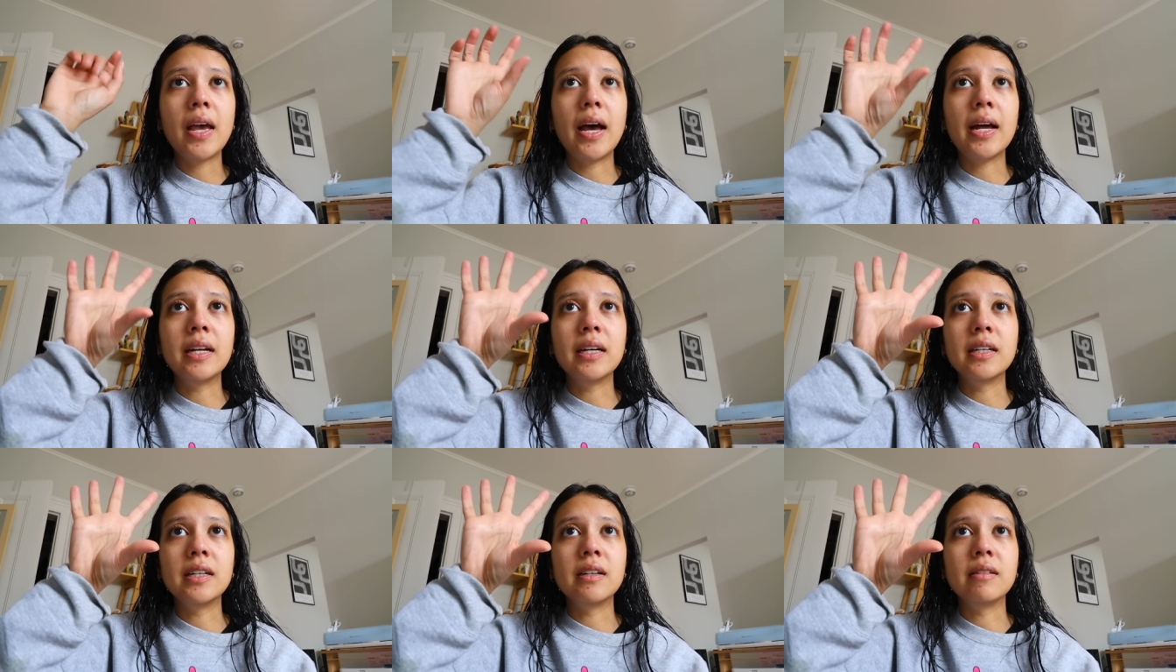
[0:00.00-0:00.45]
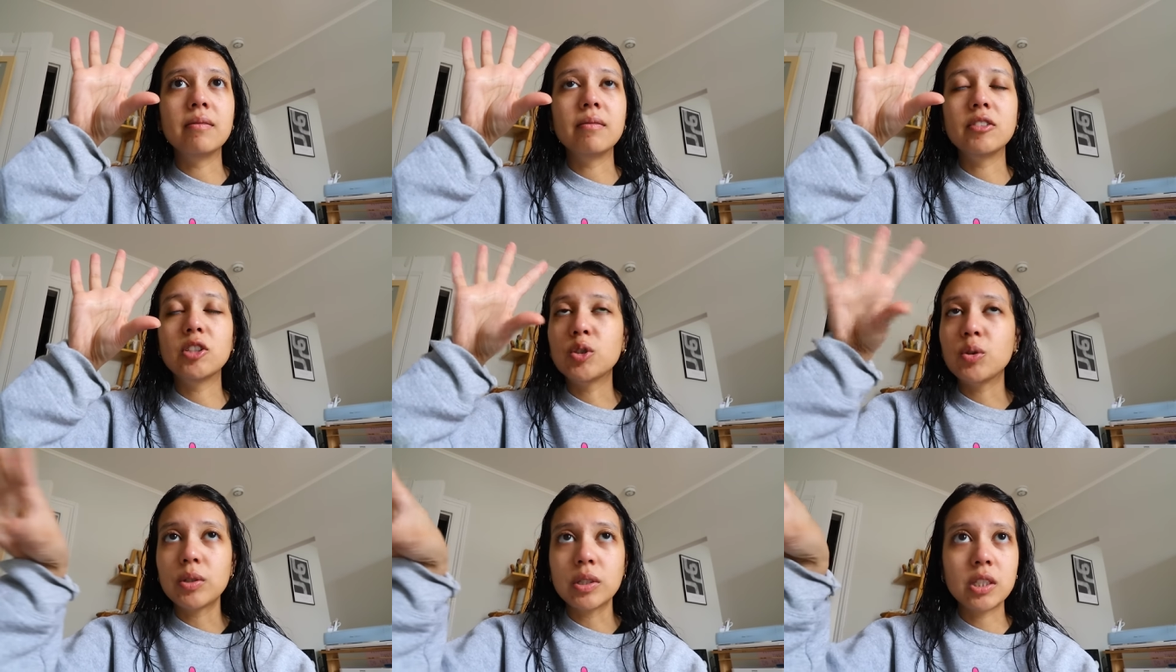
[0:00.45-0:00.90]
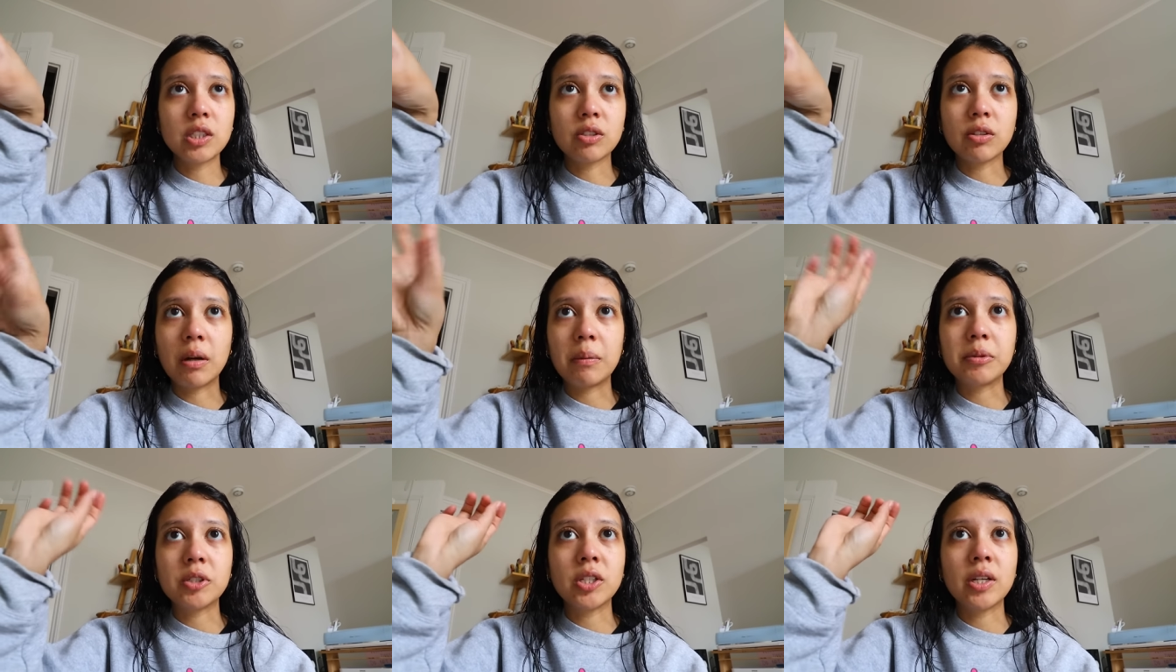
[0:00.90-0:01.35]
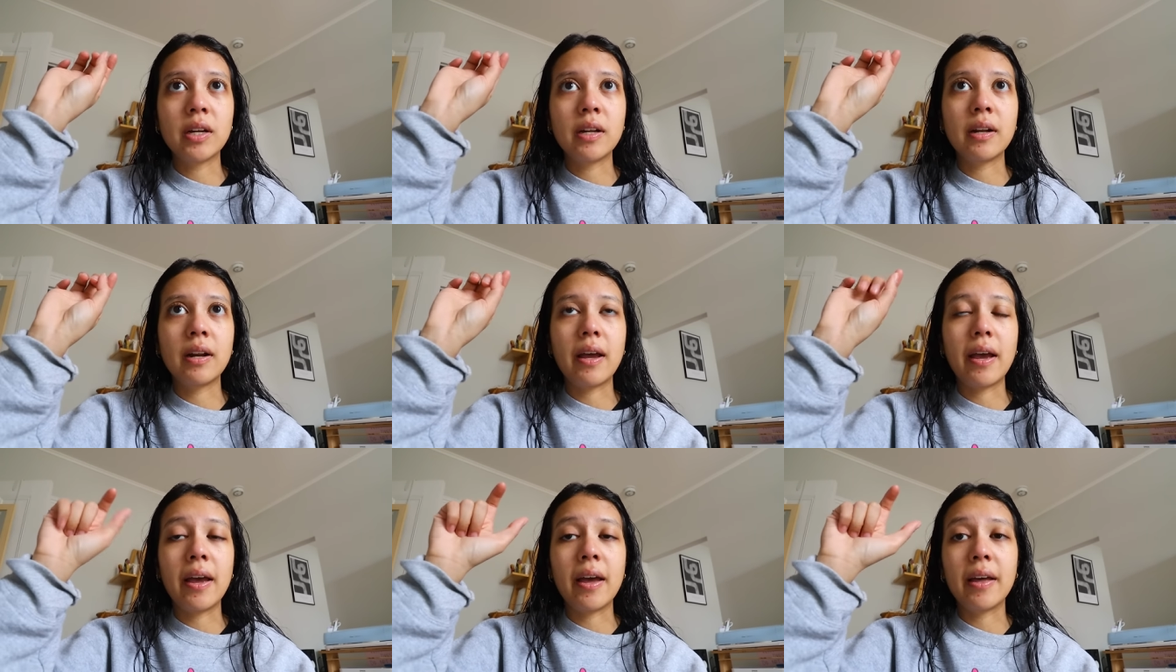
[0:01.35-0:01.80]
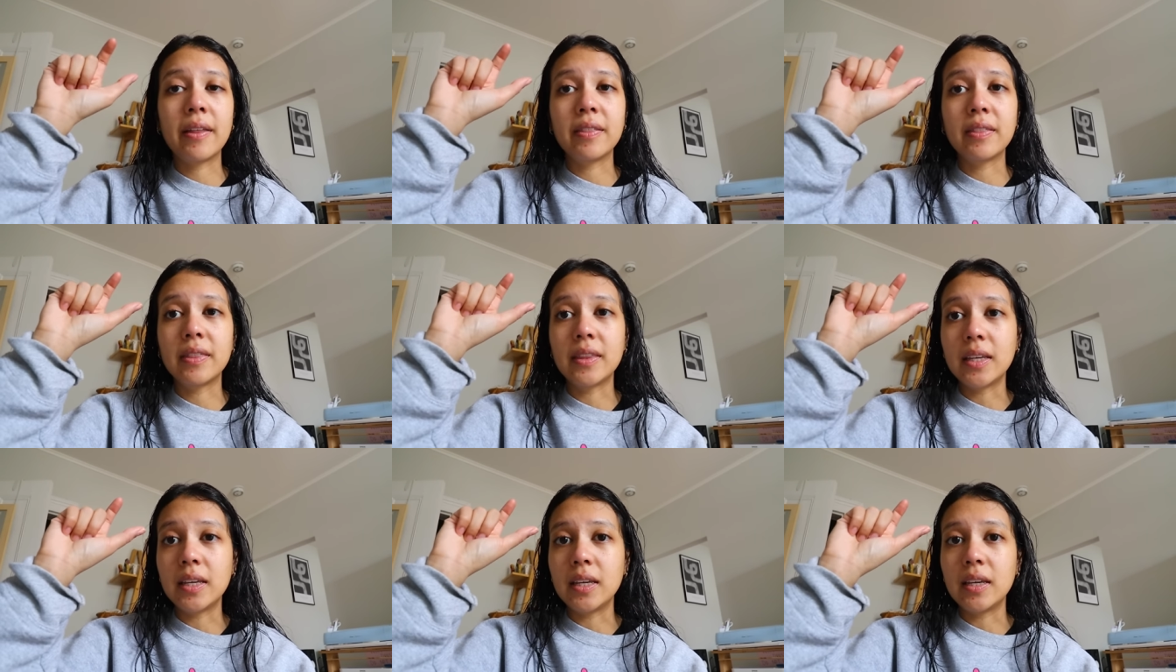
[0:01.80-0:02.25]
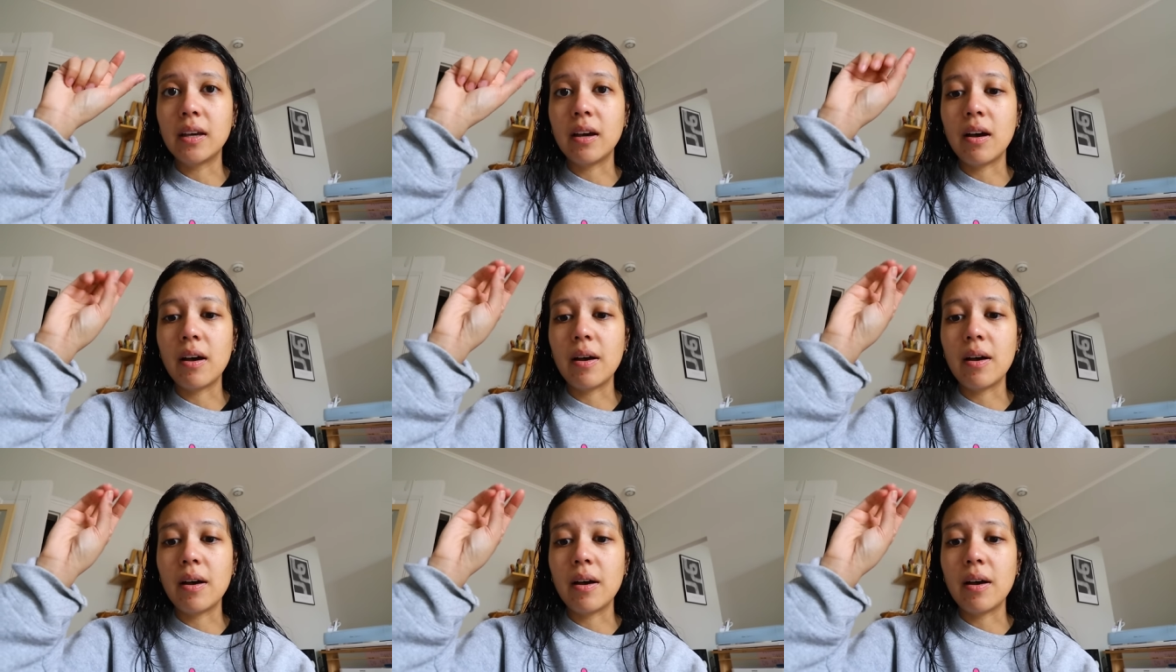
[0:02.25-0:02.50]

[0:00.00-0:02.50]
and a short description and the